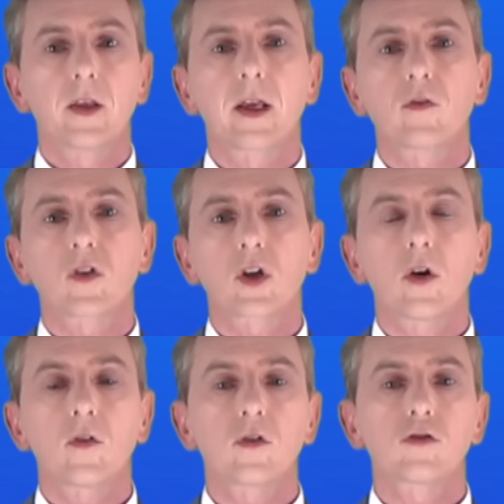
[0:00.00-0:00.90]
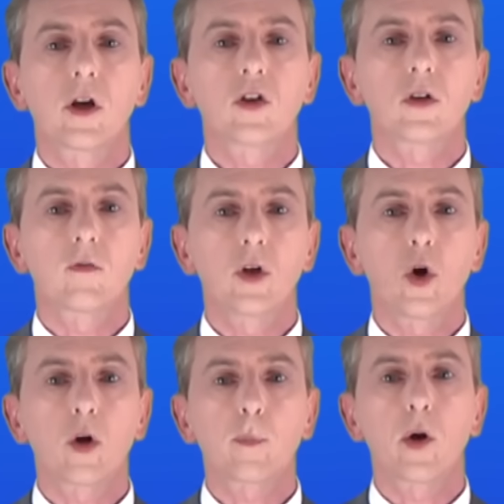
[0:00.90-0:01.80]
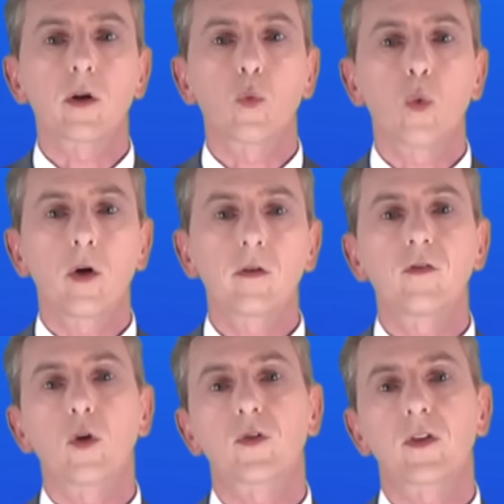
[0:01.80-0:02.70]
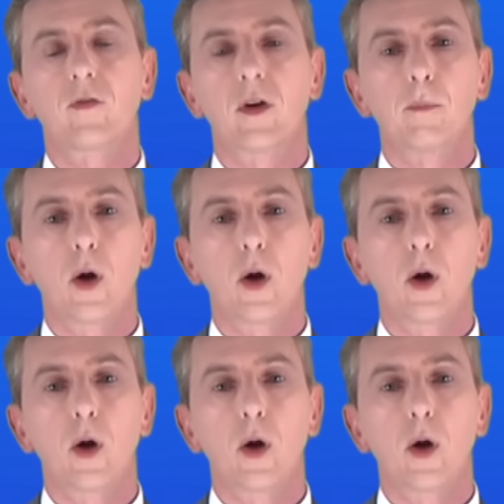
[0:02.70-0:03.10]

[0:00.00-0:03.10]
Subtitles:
gives us a concentration of 0.147